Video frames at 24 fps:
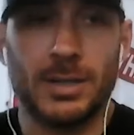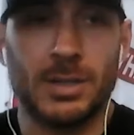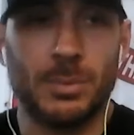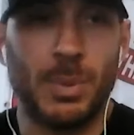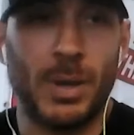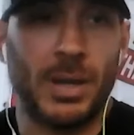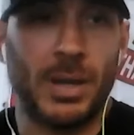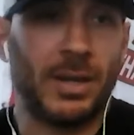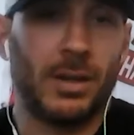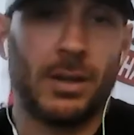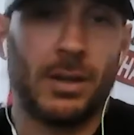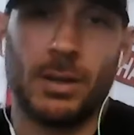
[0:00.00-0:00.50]

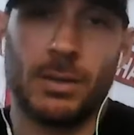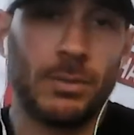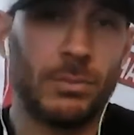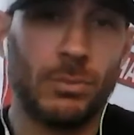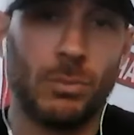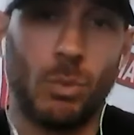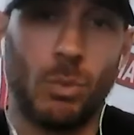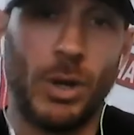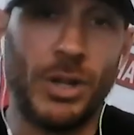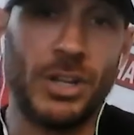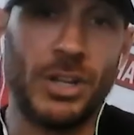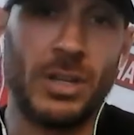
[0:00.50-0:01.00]
depending on
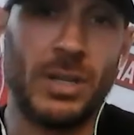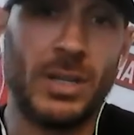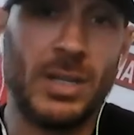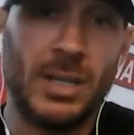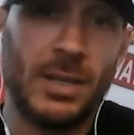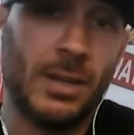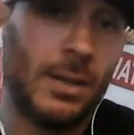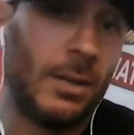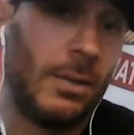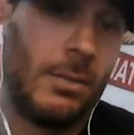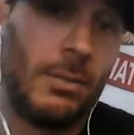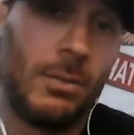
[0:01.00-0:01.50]
what you
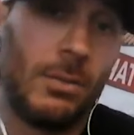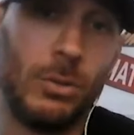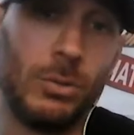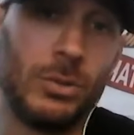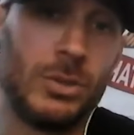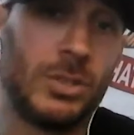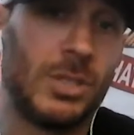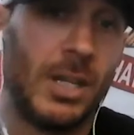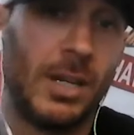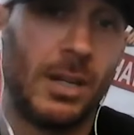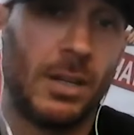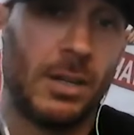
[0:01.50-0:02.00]
need and
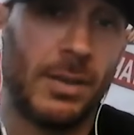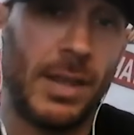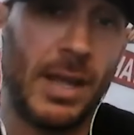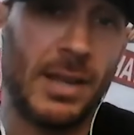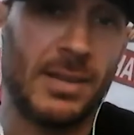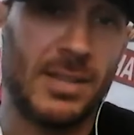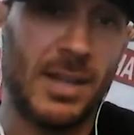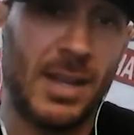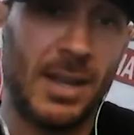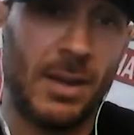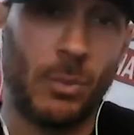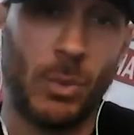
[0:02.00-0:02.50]
who's there
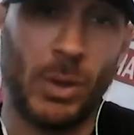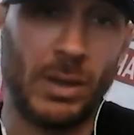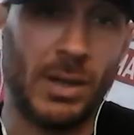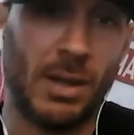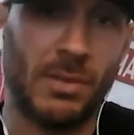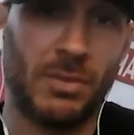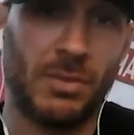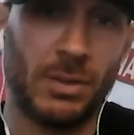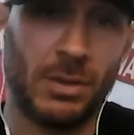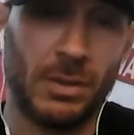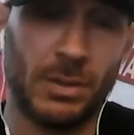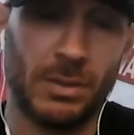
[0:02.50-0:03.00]
that day and what
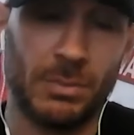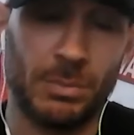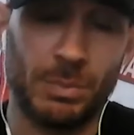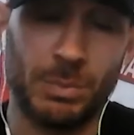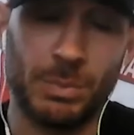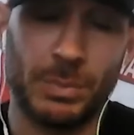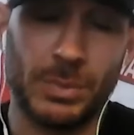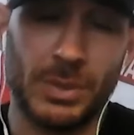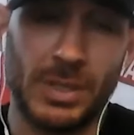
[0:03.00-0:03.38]
level